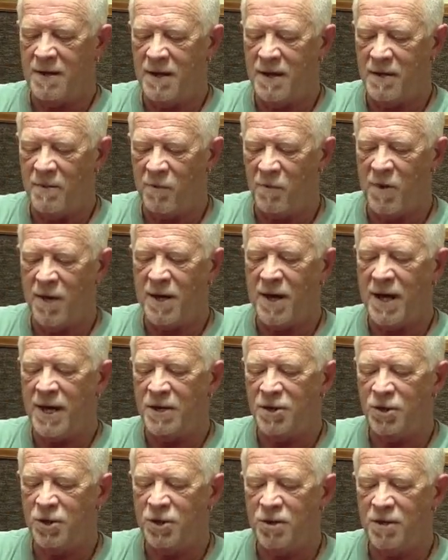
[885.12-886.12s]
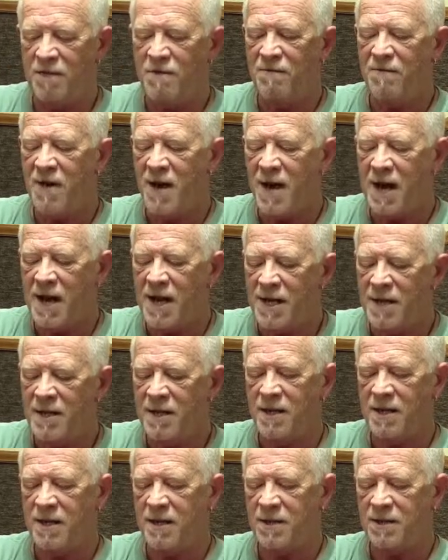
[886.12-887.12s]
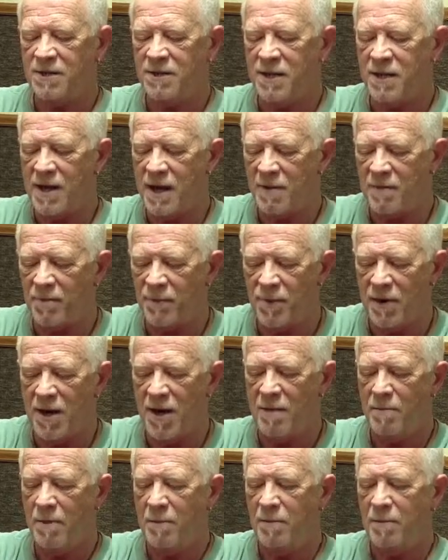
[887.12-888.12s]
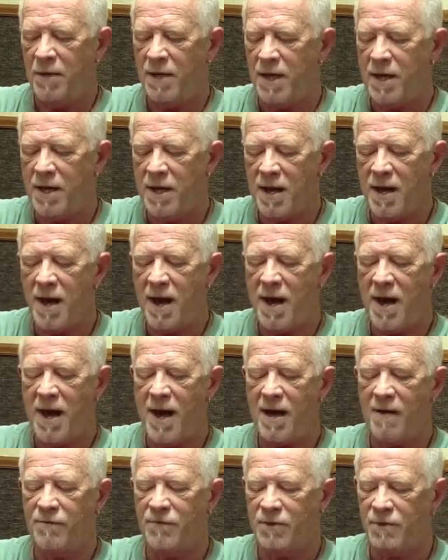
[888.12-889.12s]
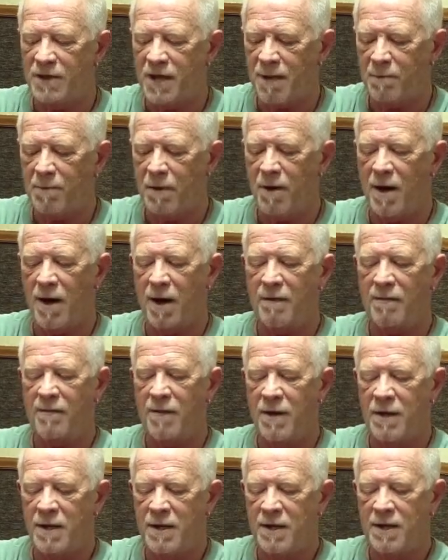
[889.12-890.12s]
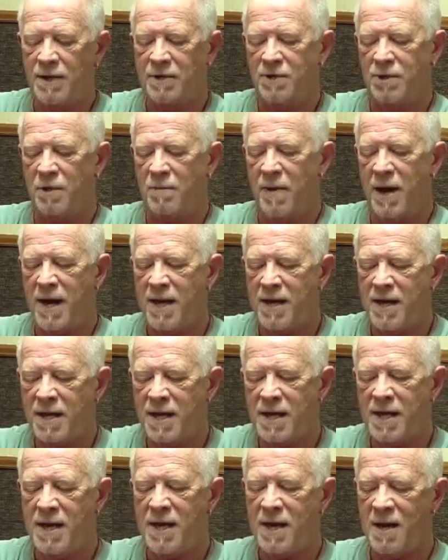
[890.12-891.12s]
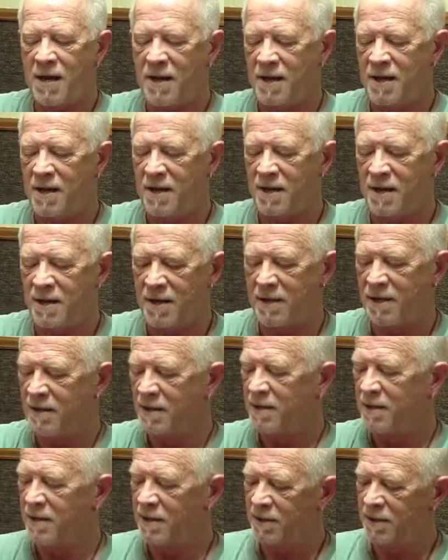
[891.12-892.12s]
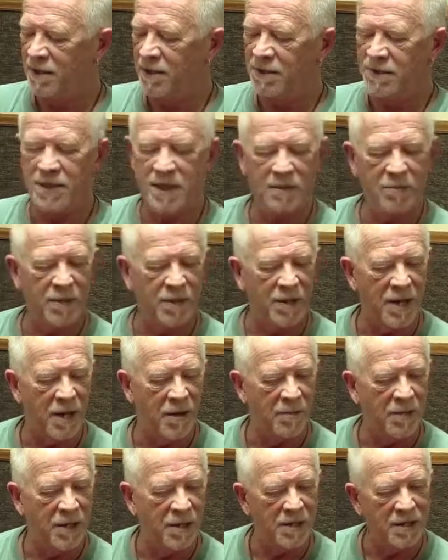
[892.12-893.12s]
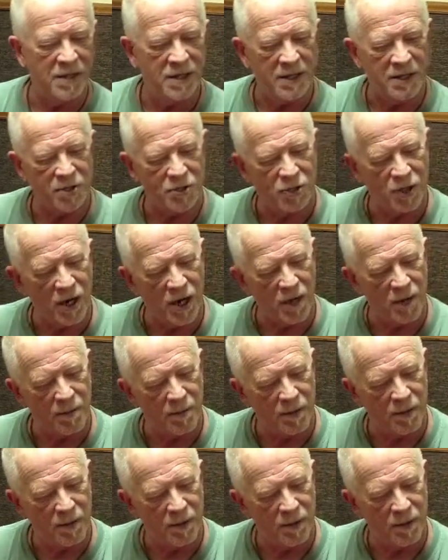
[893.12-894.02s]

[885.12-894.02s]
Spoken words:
And what I should find is that I'm probably a half step off. So my E, this E will now be at a D sharp.